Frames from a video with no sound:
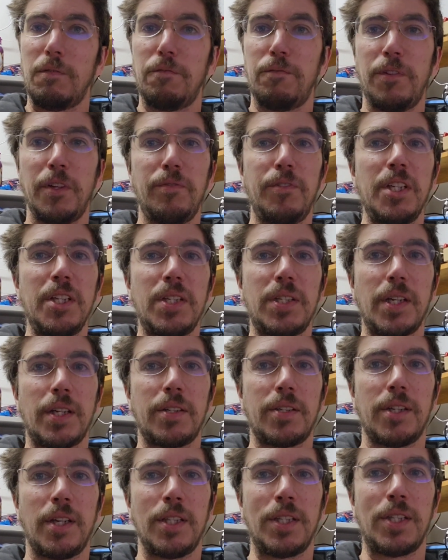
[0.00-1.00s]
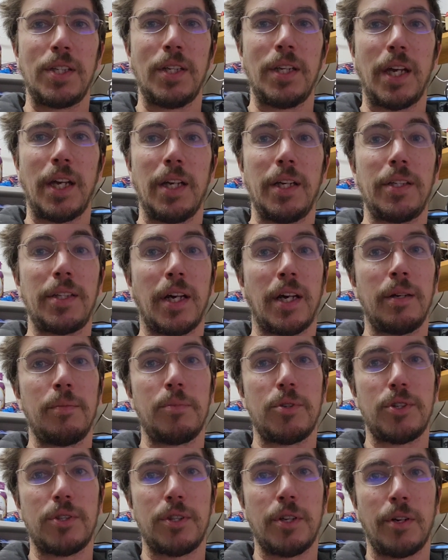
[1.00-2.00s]
56 cents a day
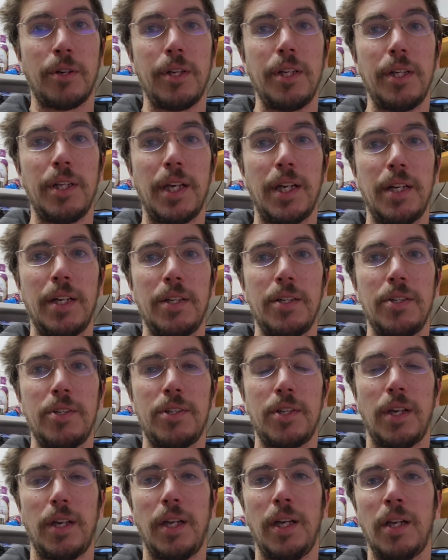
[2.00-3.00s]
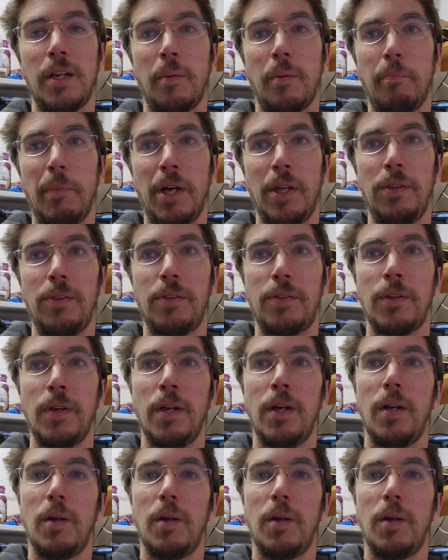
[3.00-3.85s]
times 30 days in a month